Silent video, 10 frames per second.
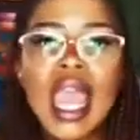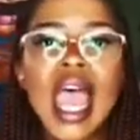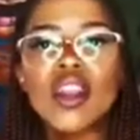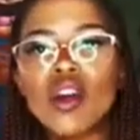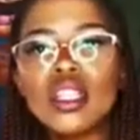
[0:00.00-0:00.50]

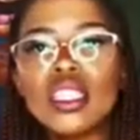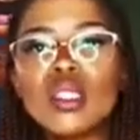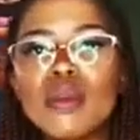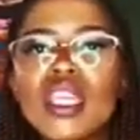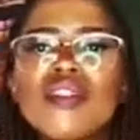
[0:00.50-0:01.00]
And honestly
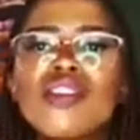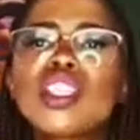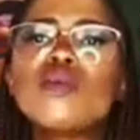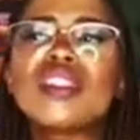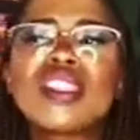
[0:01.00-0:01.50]
speaking, for
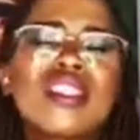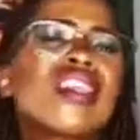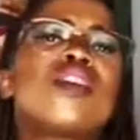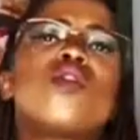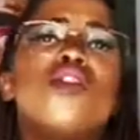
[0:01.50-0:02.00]
us to be sitting
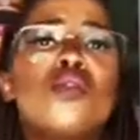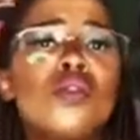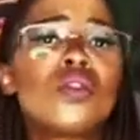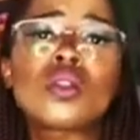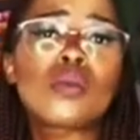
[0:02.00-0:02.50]
and going through
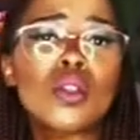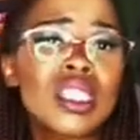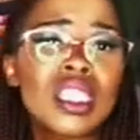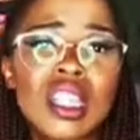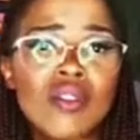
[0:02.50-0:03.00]
these reports
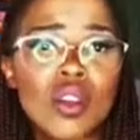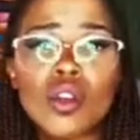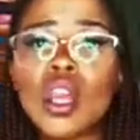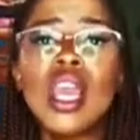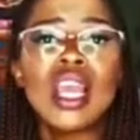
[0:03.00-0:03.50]
each and every year